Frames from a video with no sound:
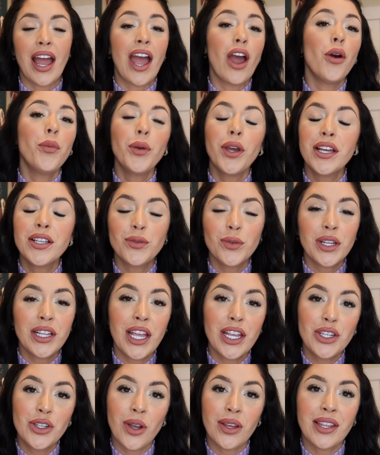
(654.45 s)
I hope you guys
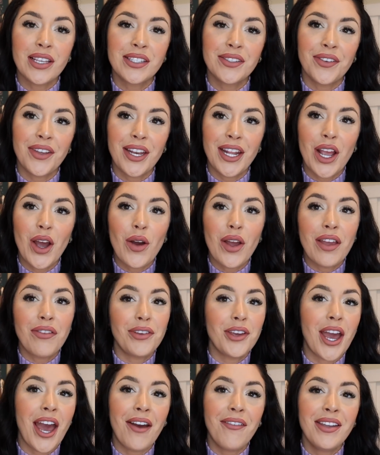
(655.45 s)
really enjoyed this video.
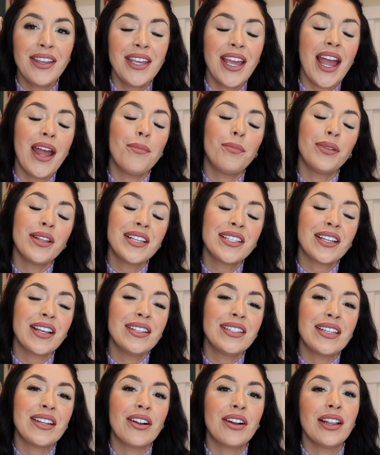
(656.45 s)
If you haven't yet, please
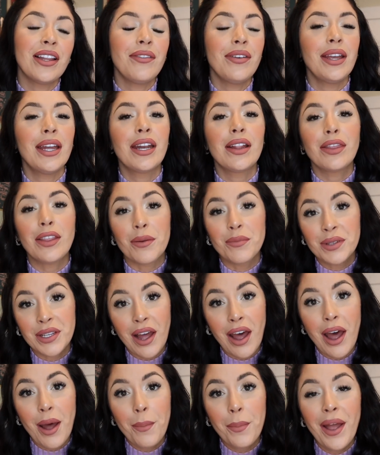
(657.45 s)
consider leaving it a thumbs
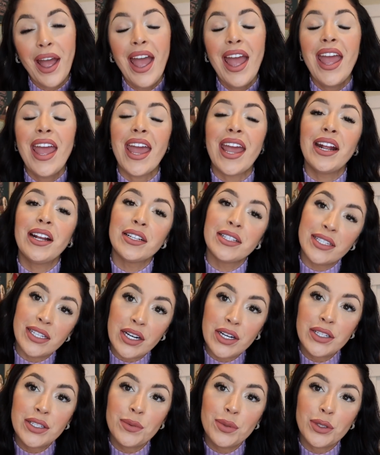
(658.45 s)
up and
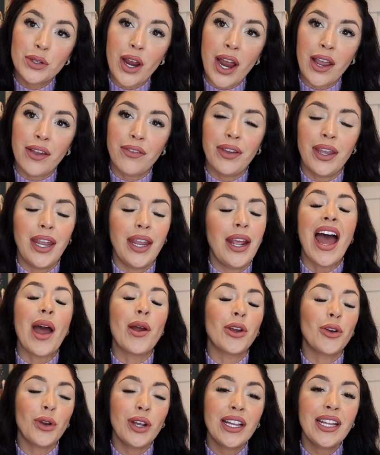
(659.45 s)
consider subscribing.
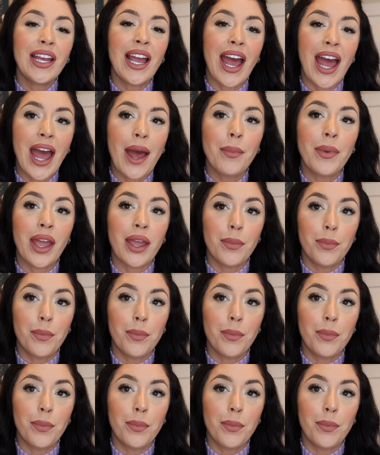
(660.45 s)
I really am a